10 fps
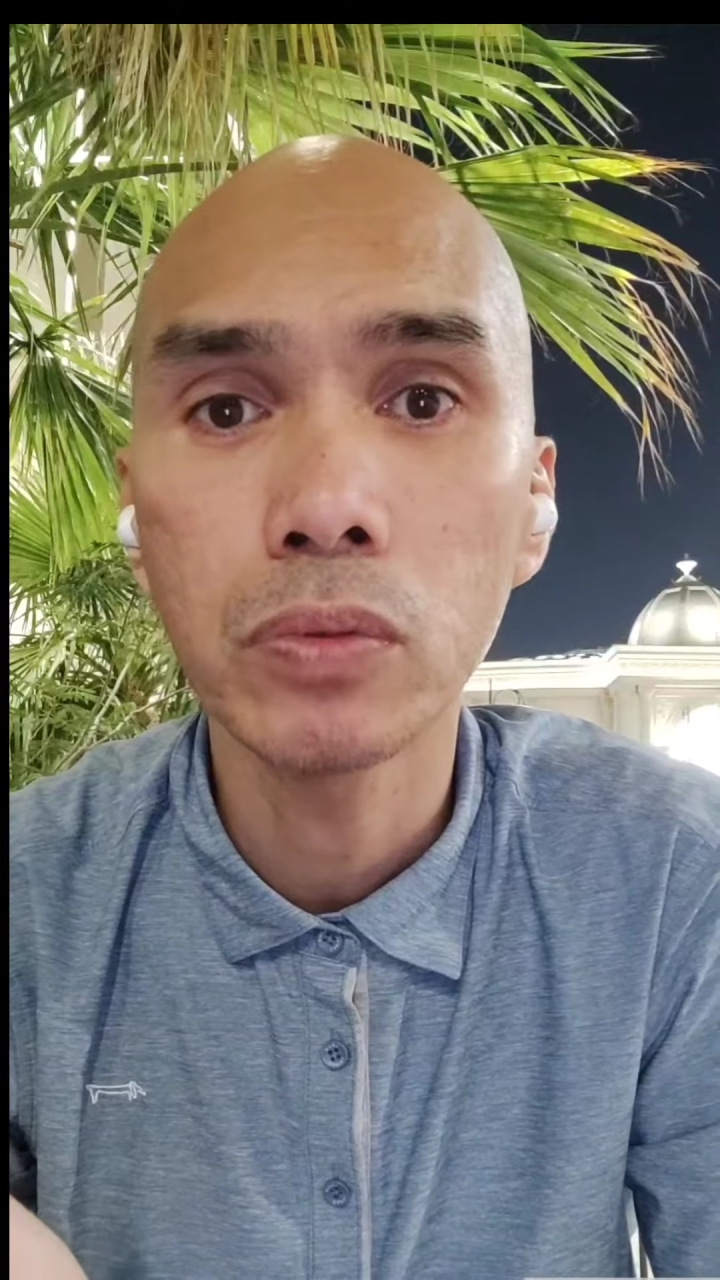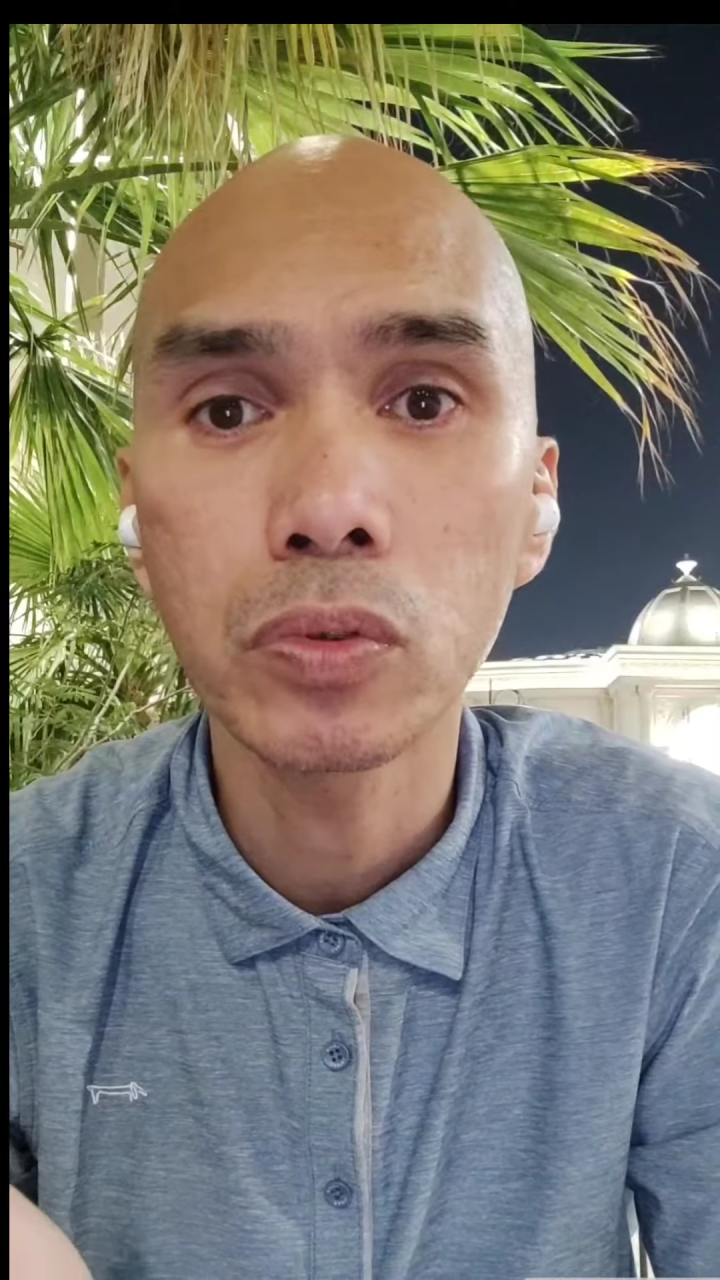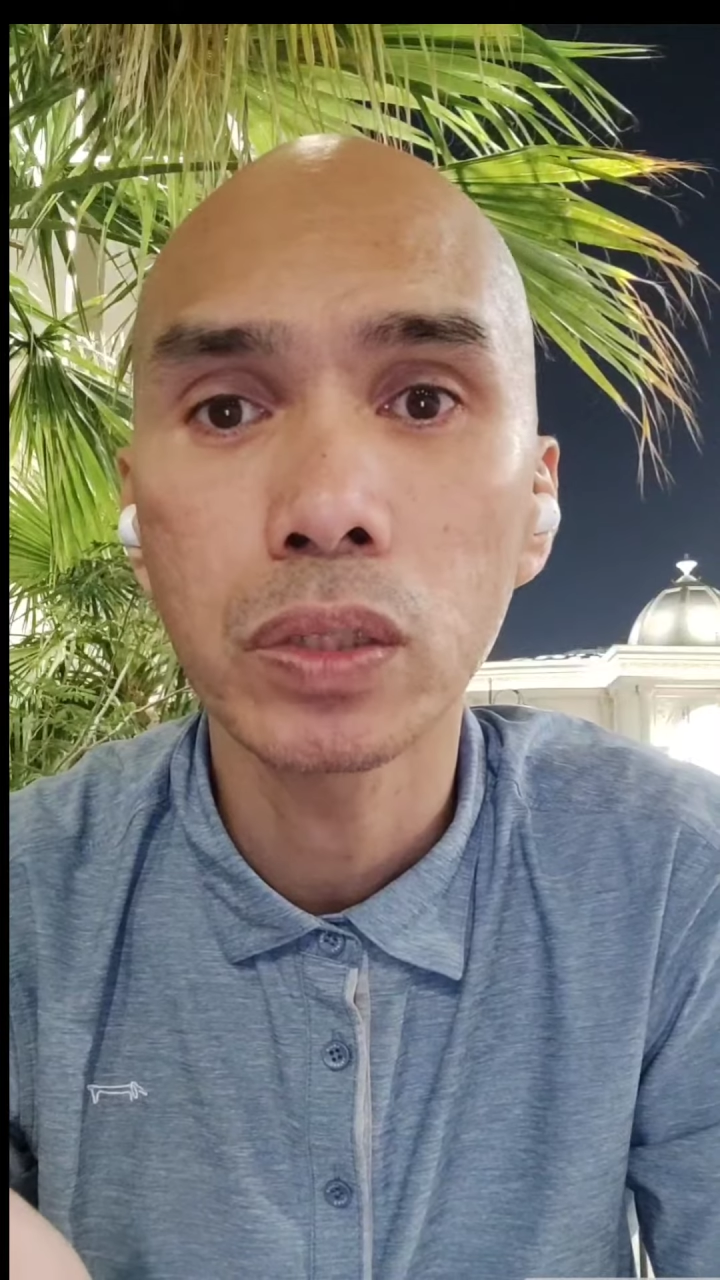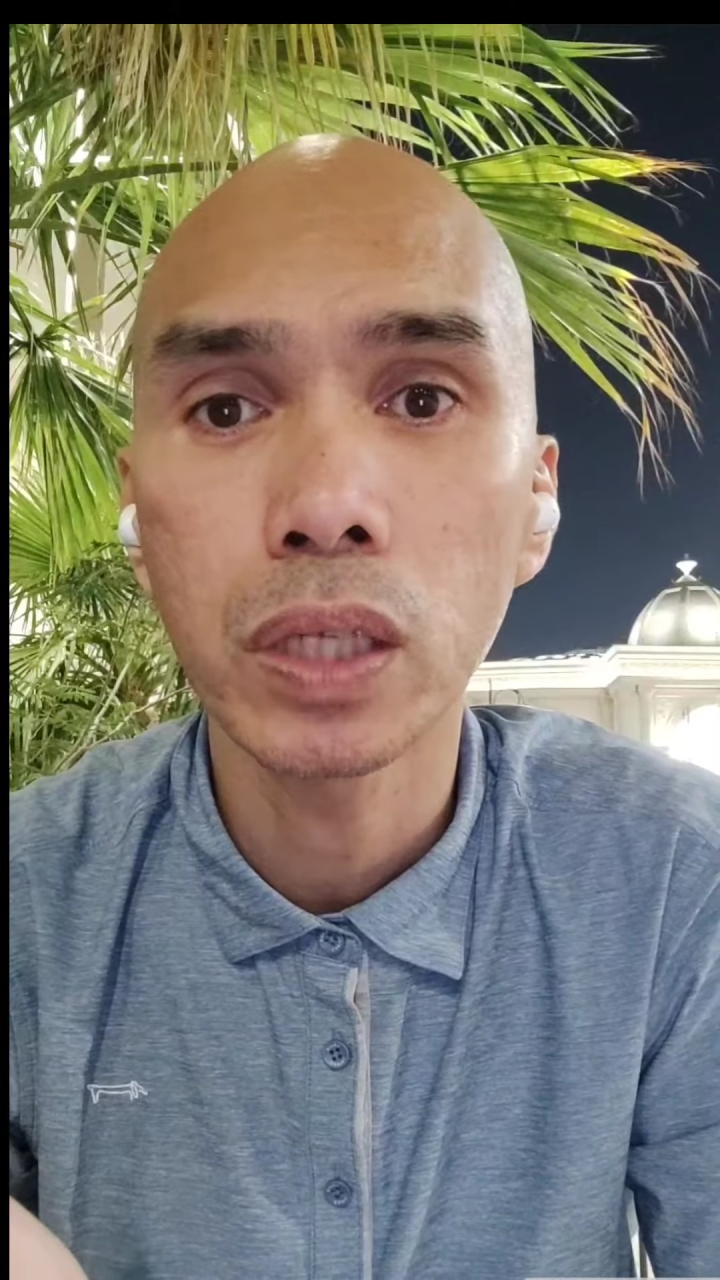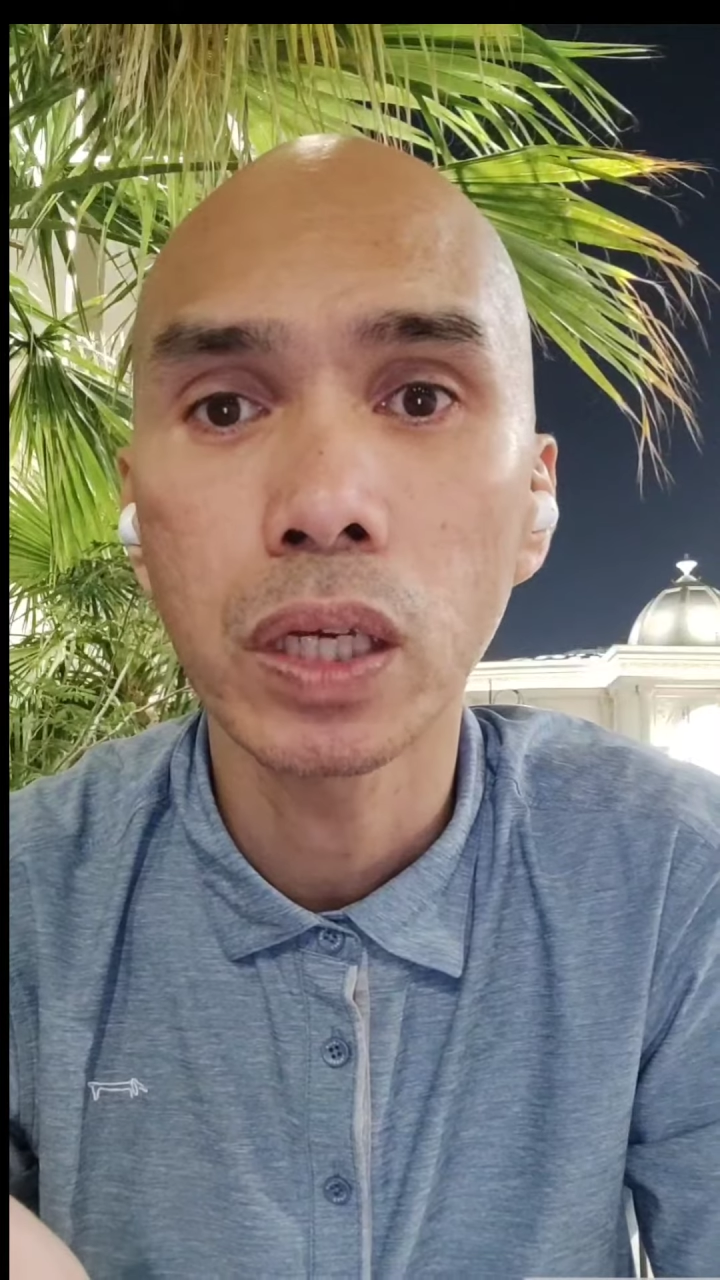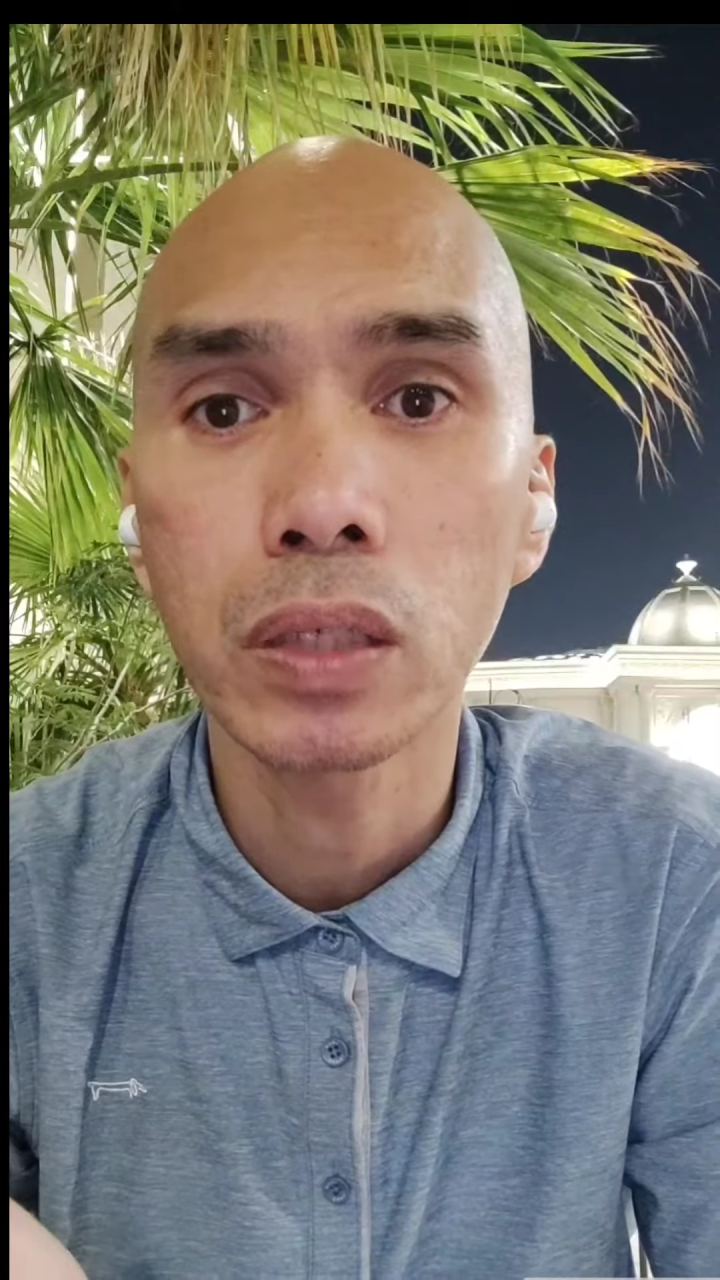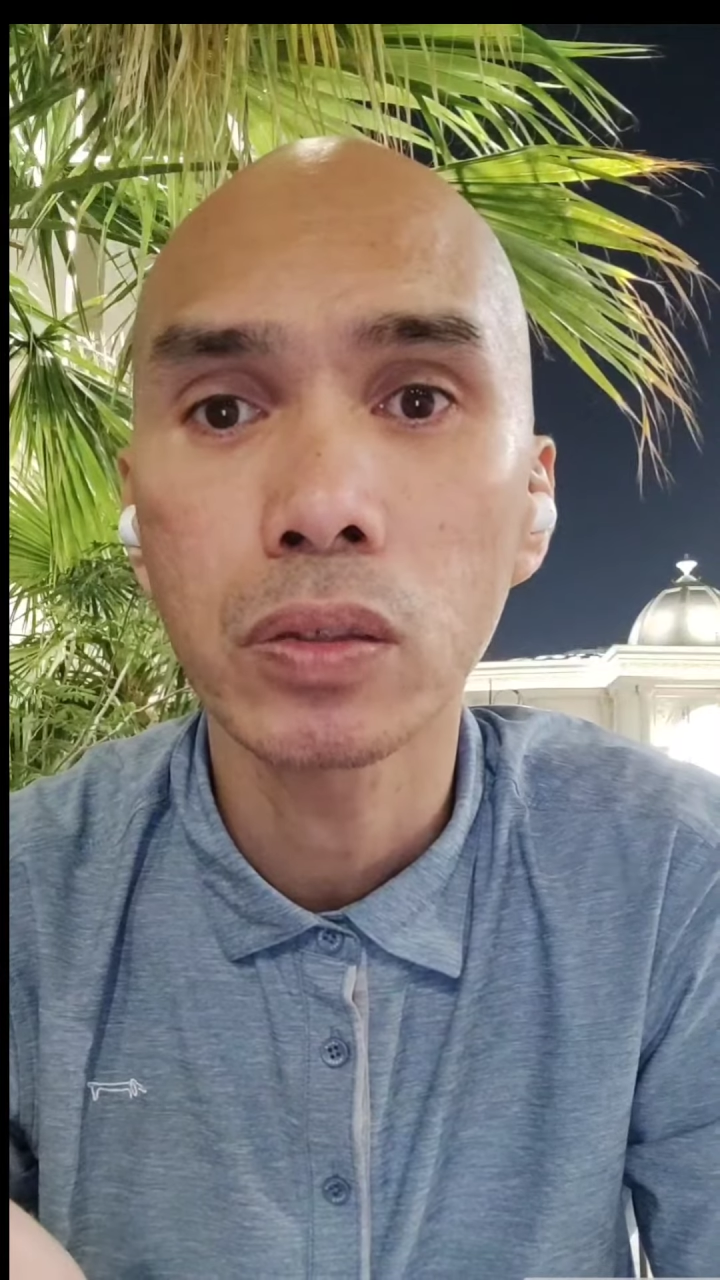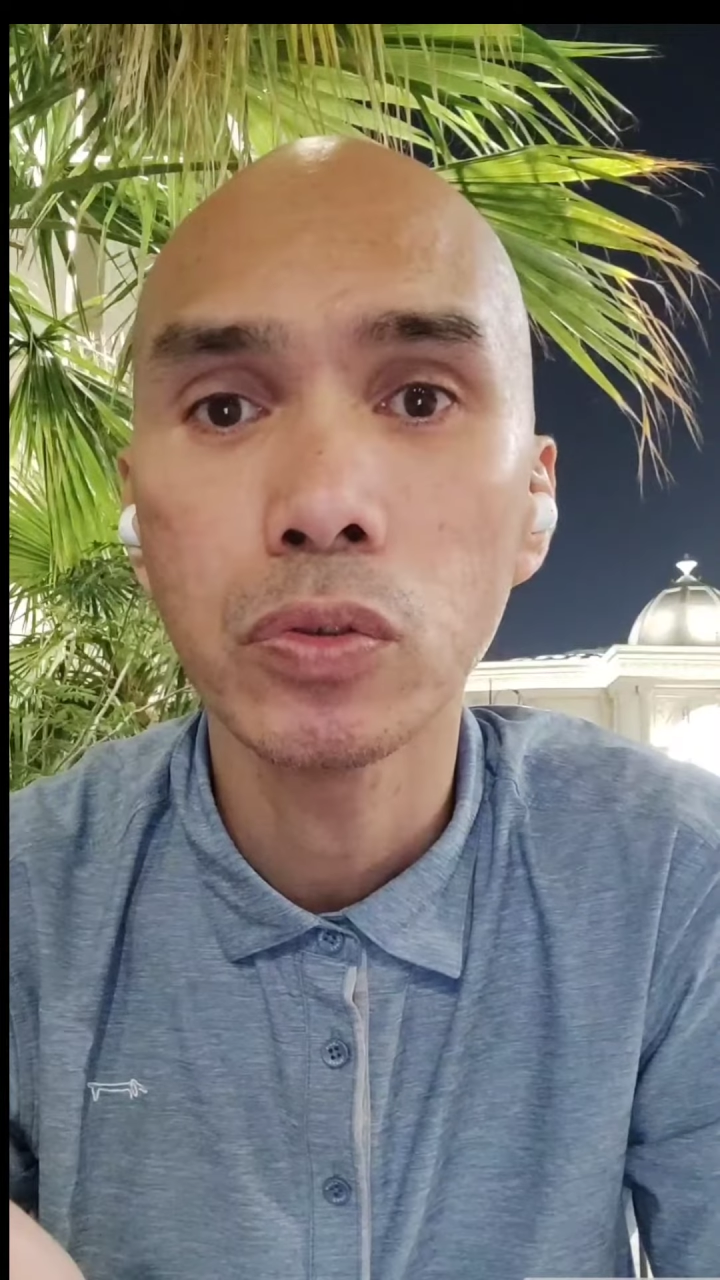to take